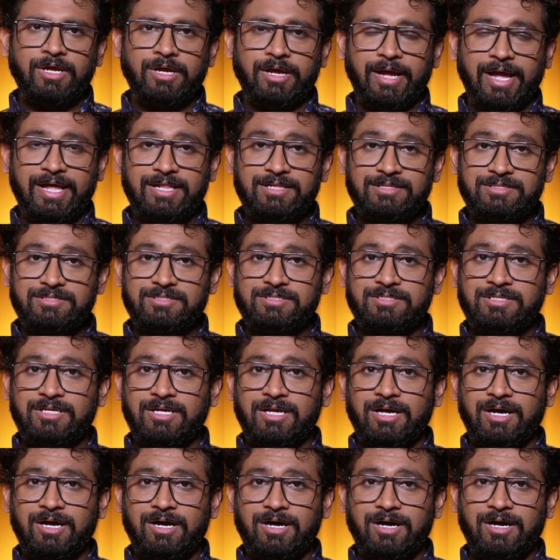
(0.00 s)
Hence,
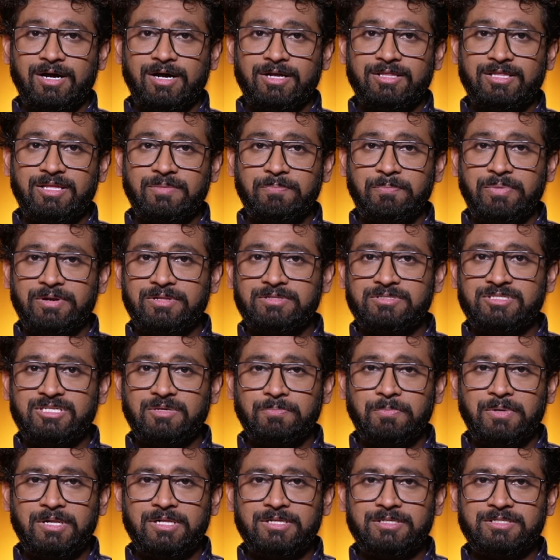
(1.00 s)
the
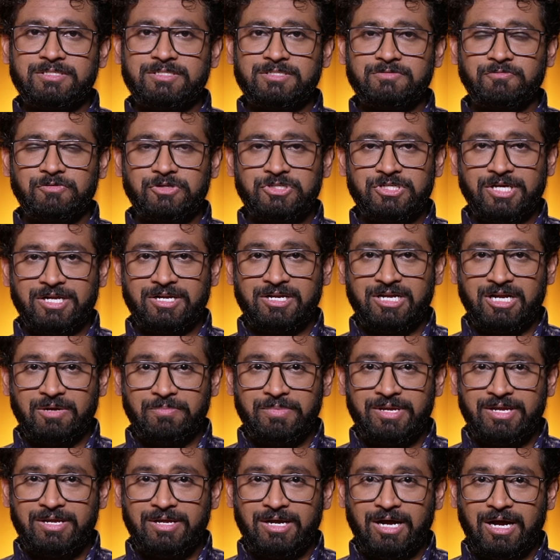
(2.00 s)
principles which are
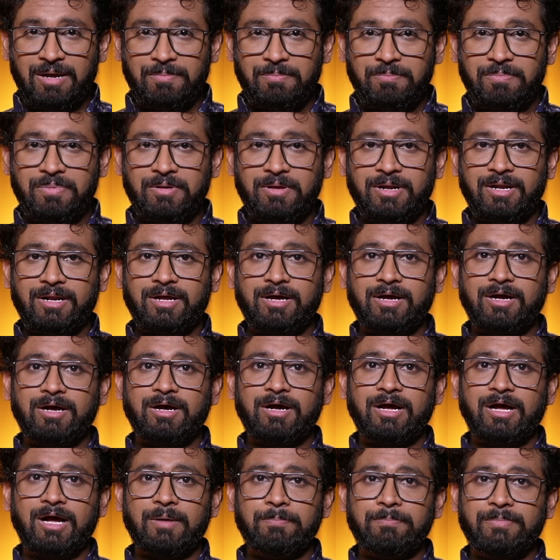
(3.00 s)
coming up
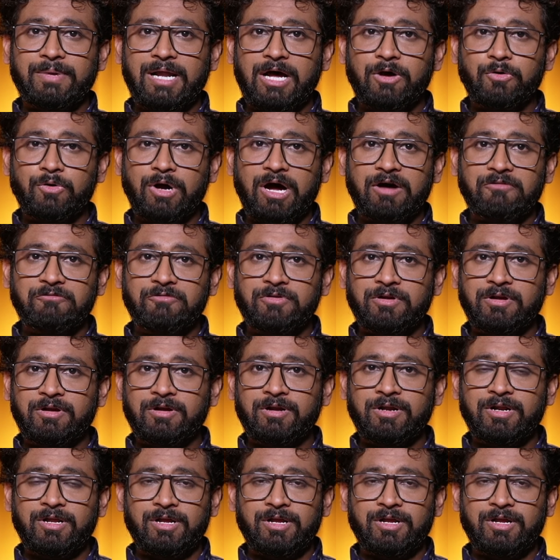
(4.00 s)
now after